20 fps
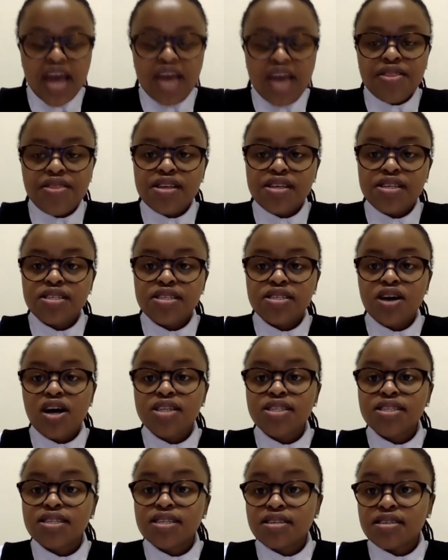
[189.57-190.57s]
This
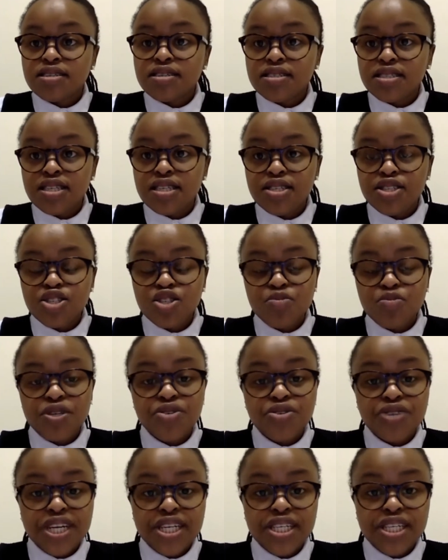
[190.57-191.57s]
article needs to be
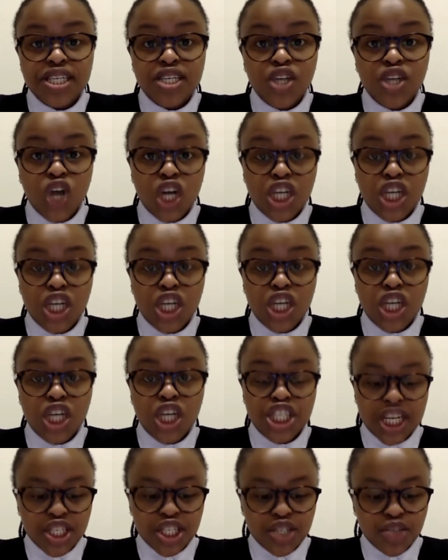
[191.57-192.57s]
read in
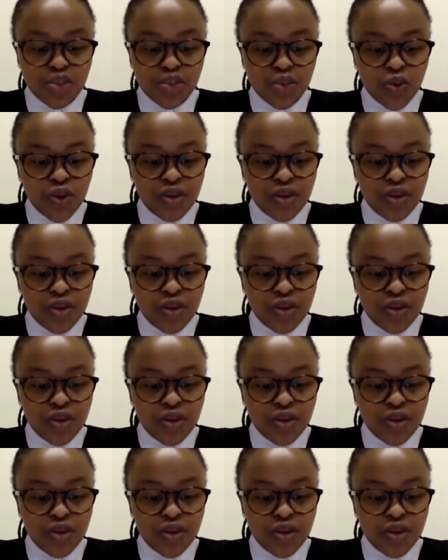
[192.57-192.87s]
conjunction with